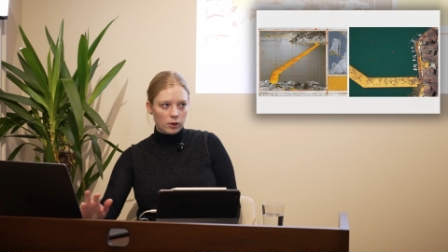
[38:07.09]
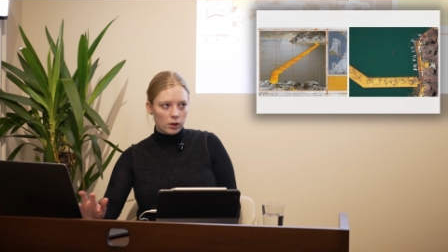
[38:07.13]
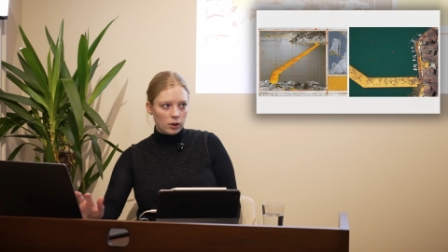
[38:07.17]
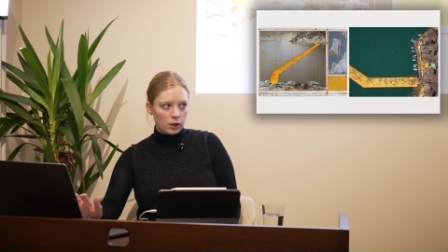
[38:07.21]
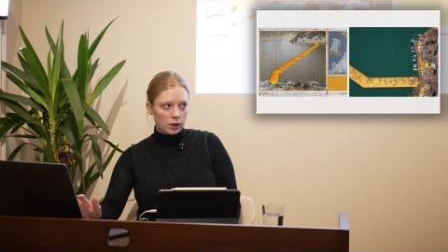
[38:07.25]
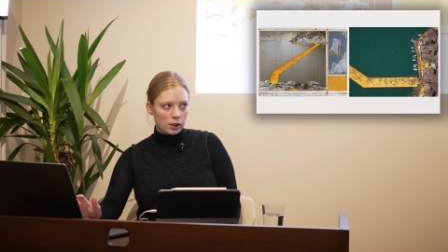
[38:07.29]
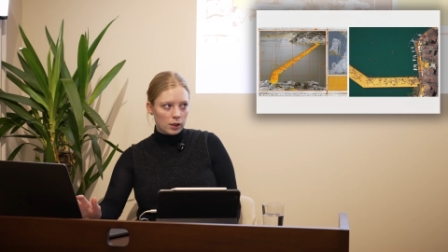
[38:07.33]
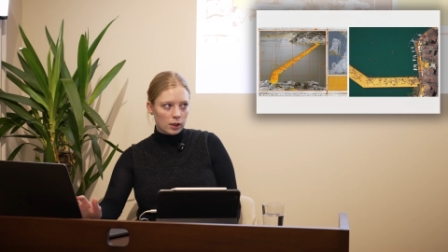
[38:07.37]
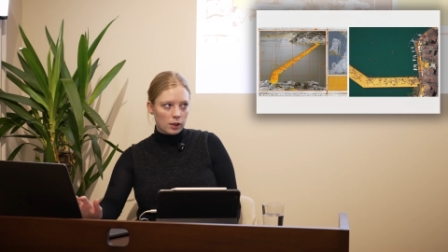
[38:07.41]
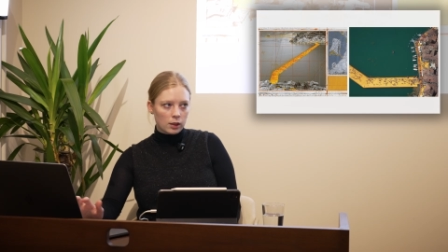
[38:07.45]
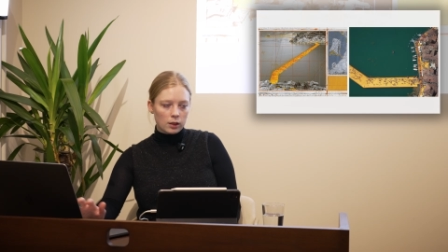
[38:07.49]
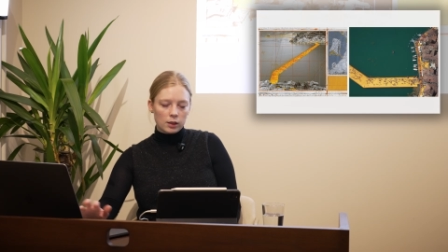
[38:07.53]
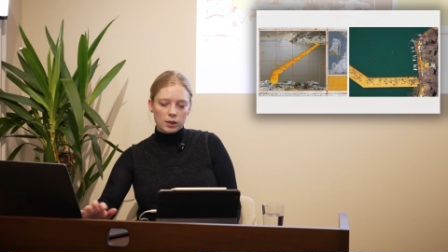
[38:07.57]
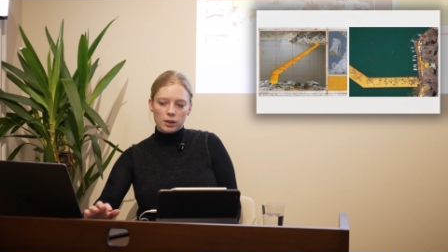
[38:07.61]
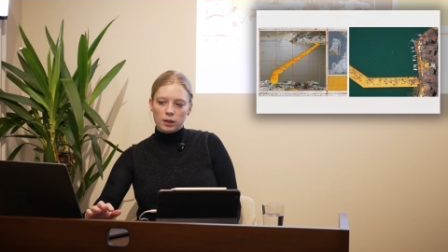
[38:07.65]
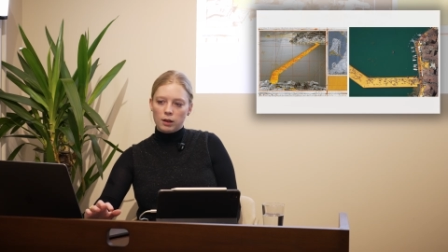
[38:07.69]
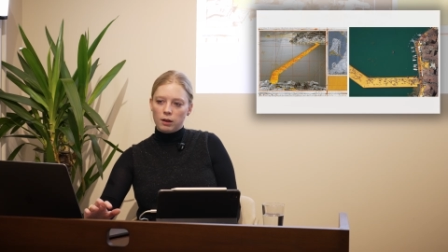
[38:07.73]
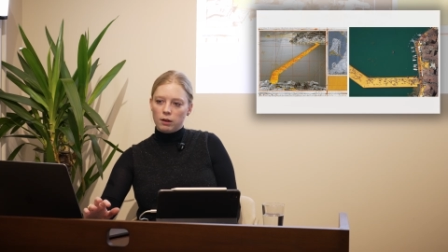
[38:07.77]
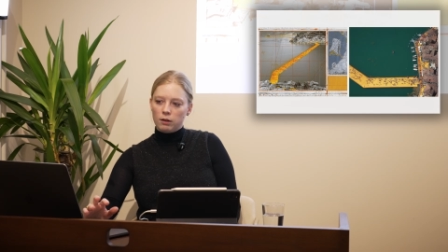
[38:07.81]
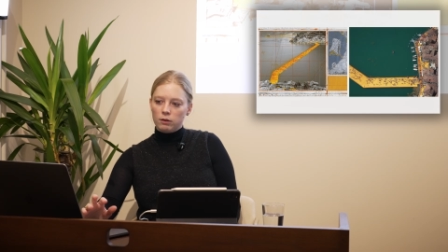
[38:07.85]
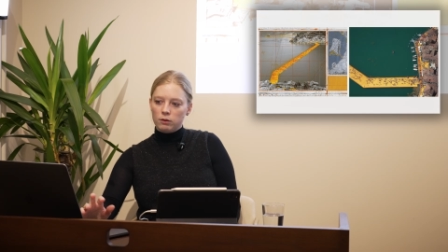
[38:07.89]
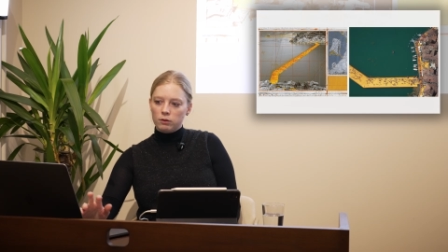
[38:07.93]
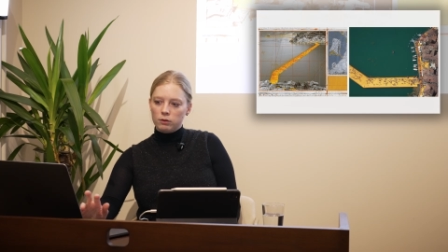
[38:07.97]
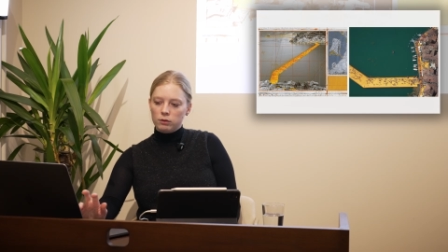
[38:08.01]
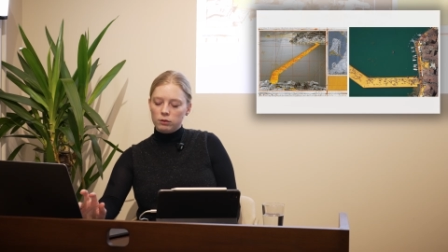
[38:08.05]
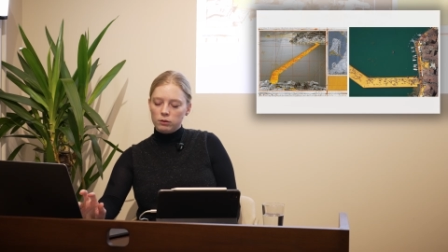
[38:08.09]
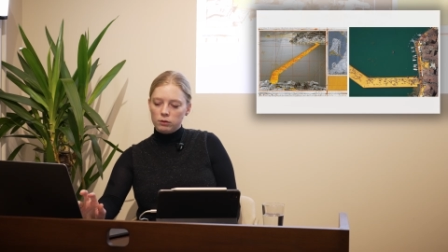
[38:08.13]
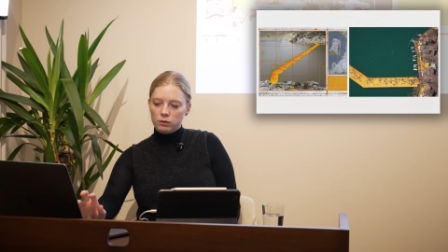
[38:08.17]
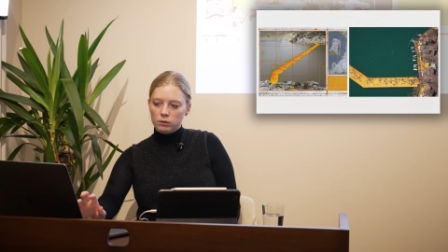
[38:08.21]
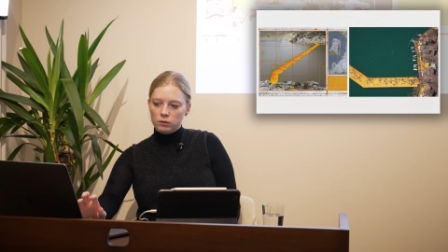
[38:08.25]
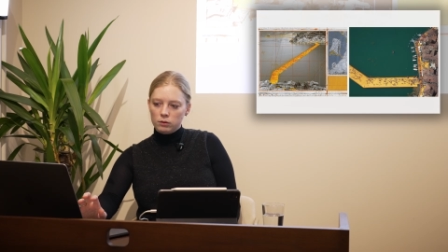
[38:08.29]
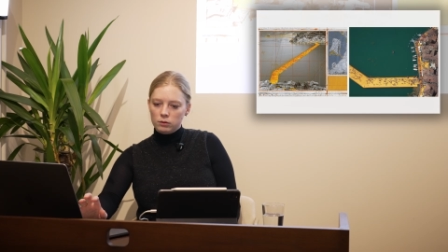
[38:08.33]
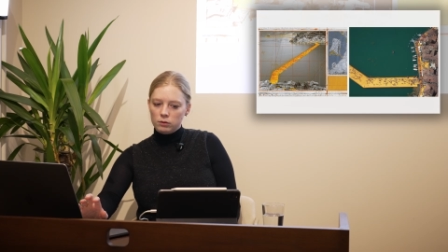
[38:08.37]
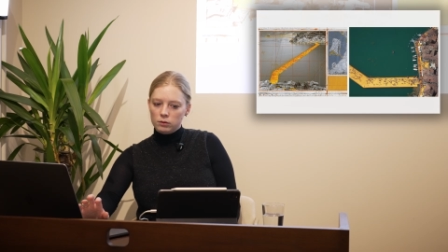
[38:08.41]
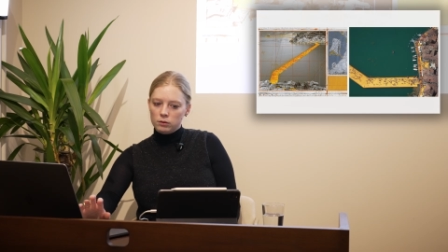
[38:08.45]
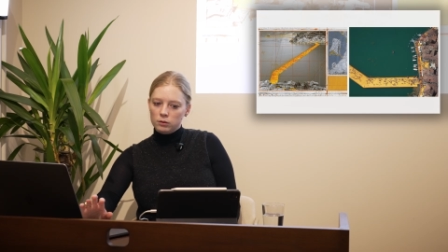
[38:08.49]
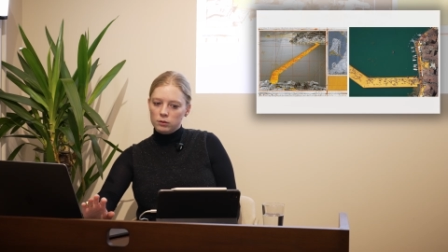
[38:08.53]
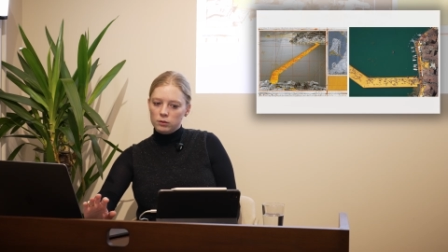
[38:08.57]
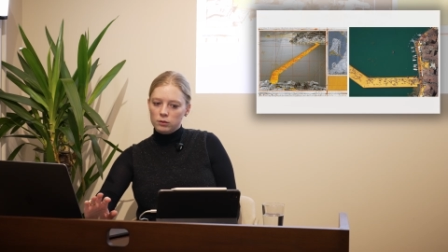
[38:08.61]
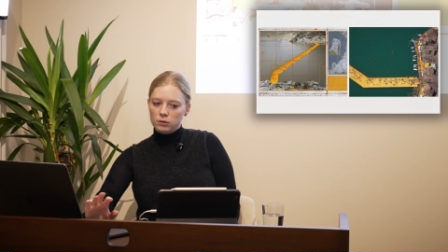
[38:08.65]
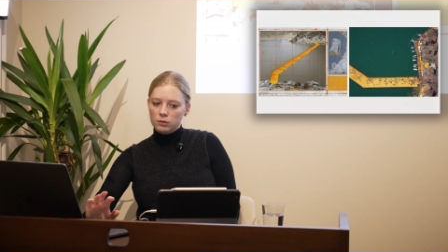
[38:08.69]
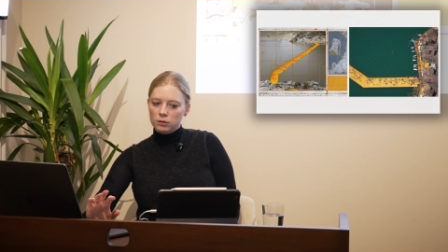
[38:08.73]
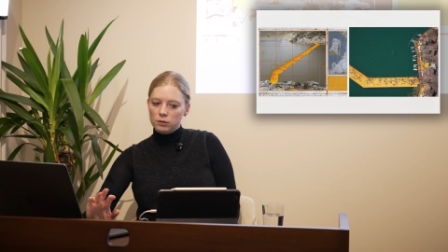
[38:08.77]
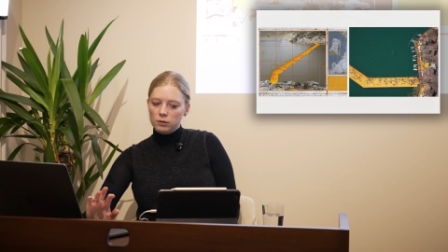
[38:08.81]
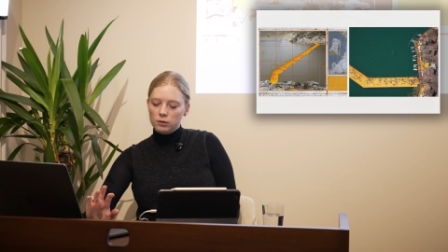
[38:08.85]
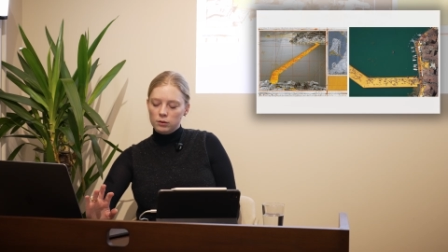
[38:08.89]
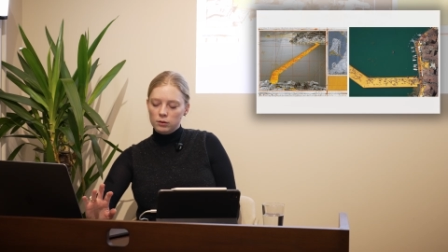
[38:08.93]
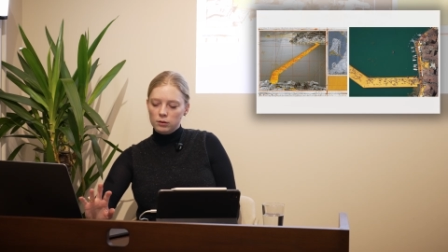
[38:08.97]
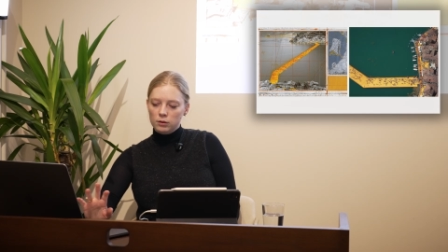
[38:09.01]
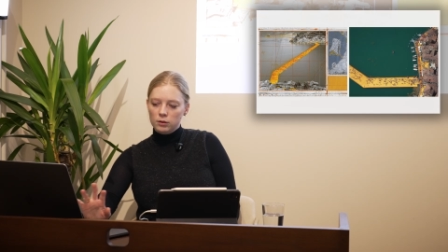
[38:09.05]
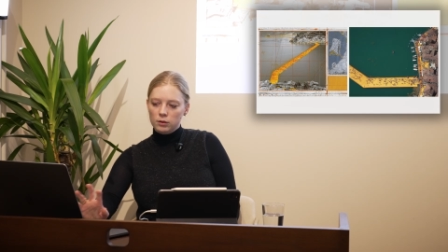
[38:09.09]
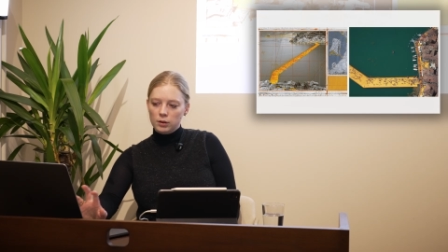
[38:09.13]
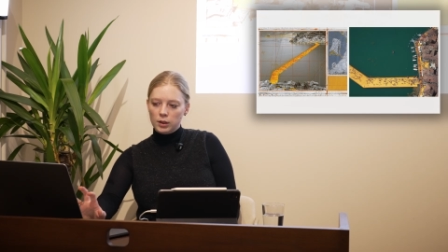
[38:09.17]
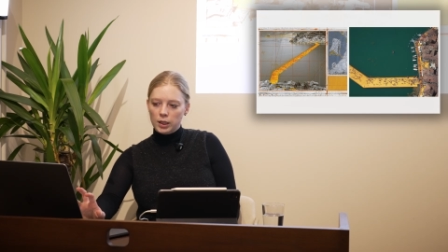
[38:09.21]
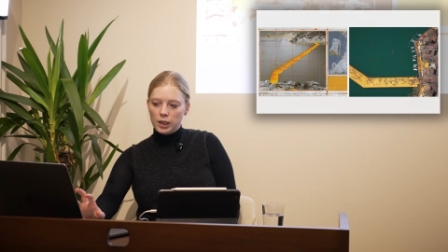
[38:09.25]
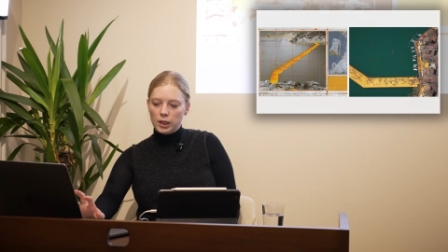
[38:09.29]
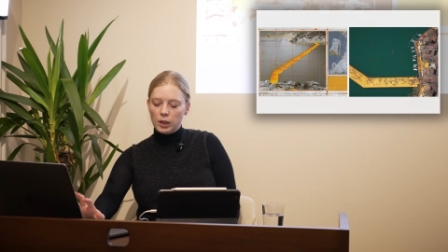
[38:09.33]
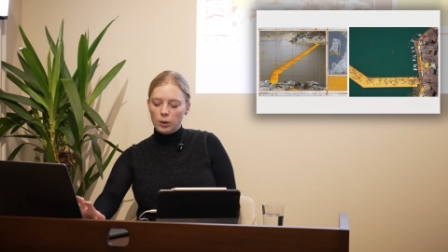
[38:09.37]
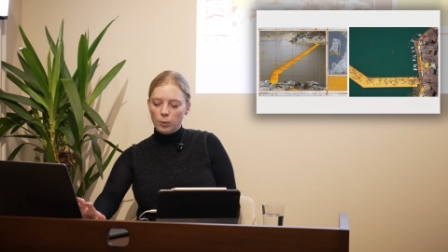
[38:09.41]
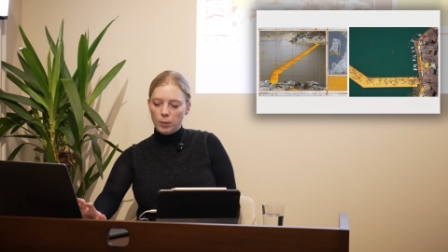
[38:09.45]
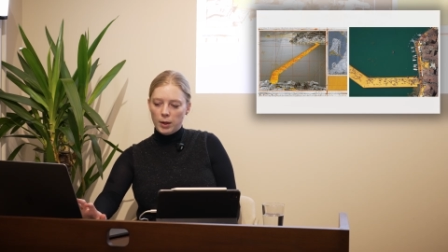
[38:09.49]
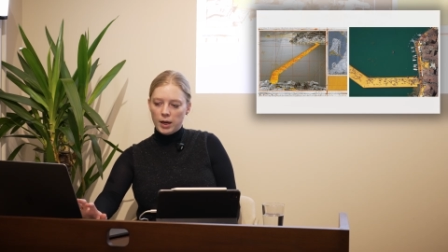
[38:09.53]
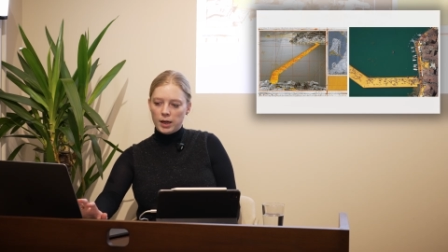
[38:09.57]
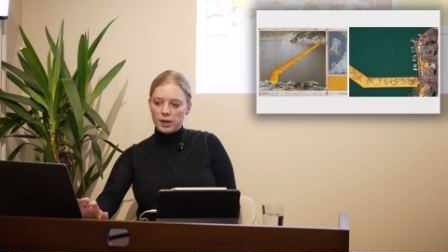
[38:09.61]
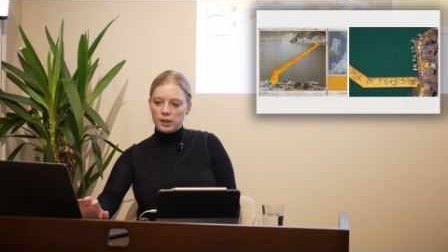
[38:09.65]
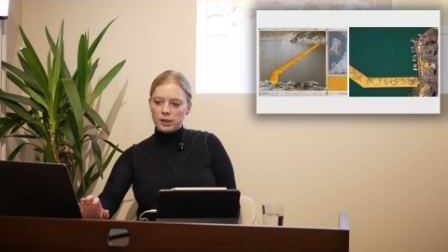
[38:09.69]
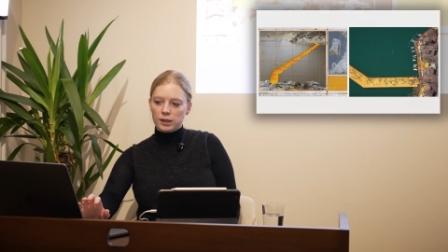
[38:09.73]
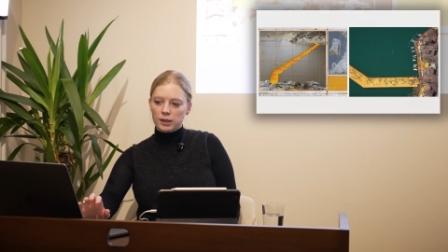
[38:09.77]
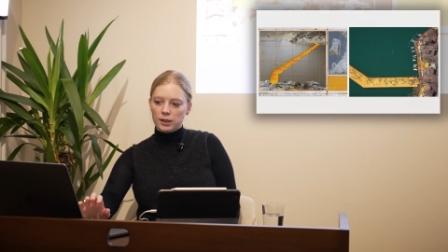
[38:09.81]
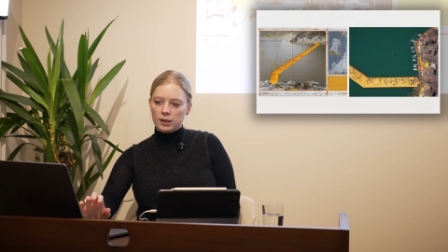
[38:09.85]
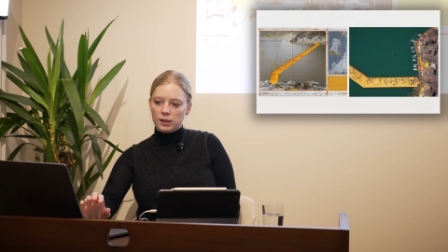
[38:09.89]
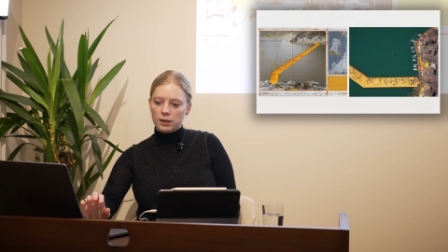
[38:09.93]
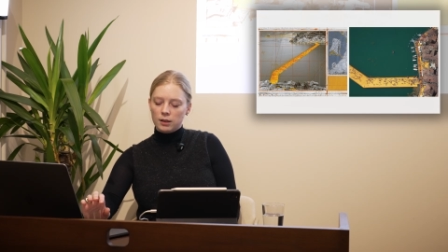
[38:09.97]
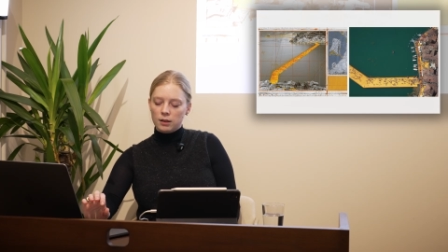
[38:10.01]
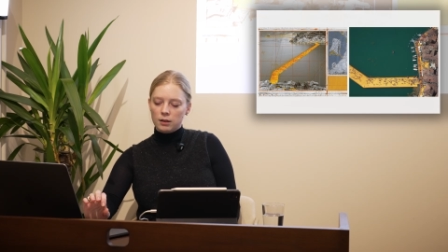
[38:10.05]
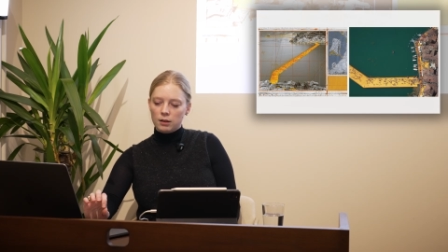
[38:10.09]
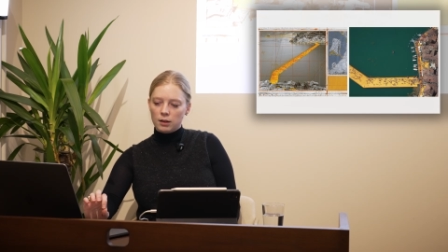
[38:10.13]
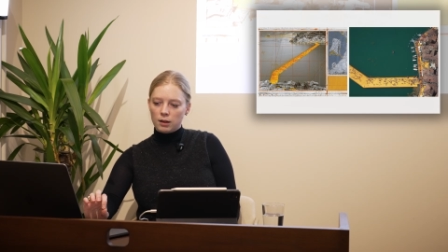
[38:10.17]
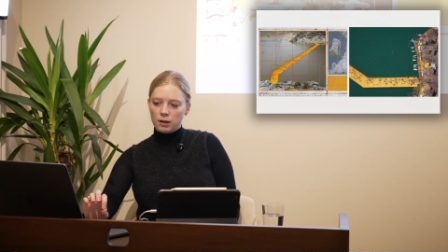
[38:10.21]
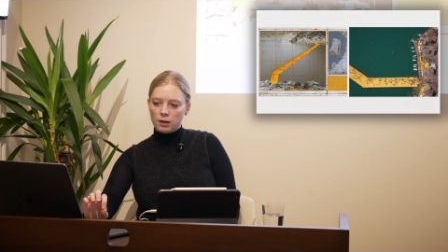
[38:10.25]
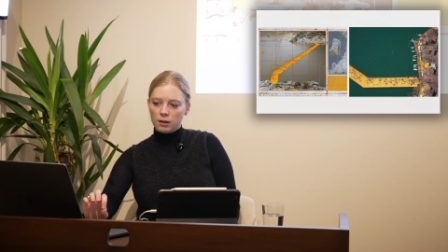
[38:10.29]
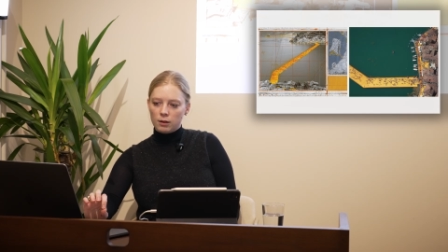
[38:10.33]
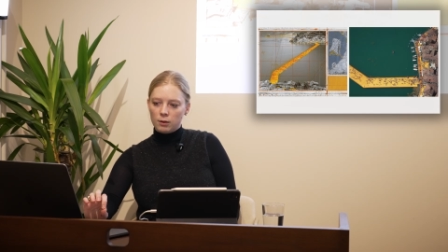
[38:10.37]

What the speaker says: architects have in the past